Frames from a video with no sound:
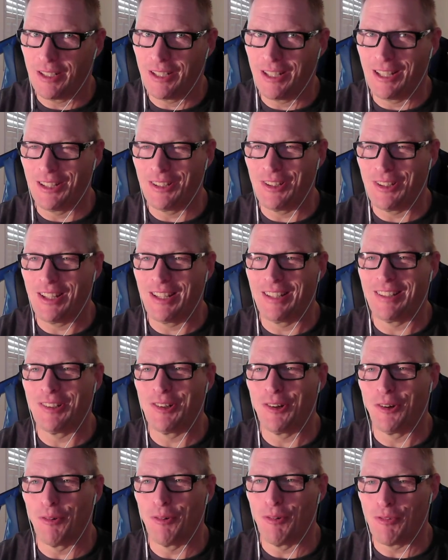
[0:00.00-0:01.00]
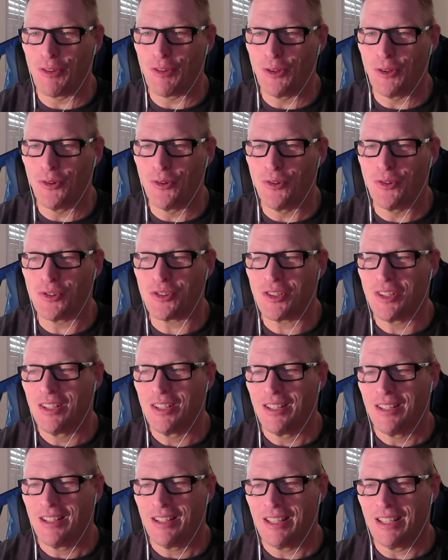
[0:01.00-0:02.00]
in, in your reviews
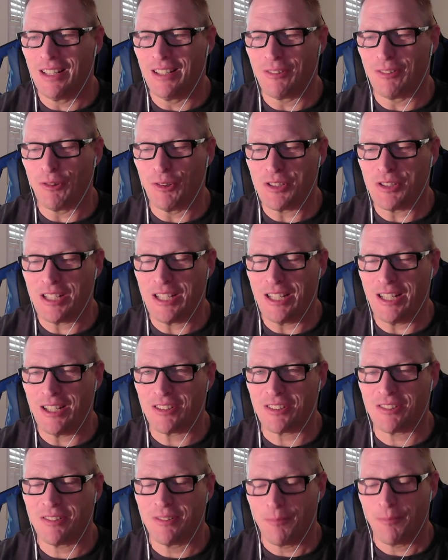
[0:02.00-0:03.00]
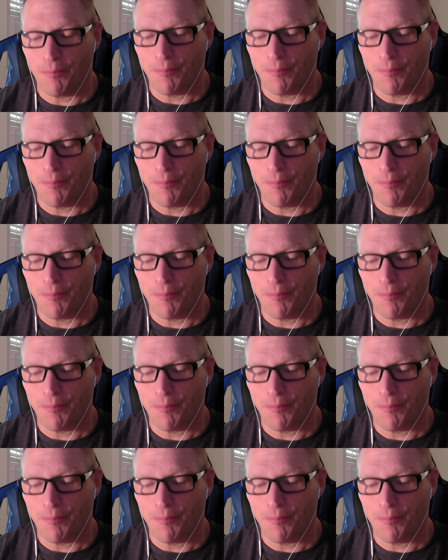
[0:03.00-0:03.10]
in critiques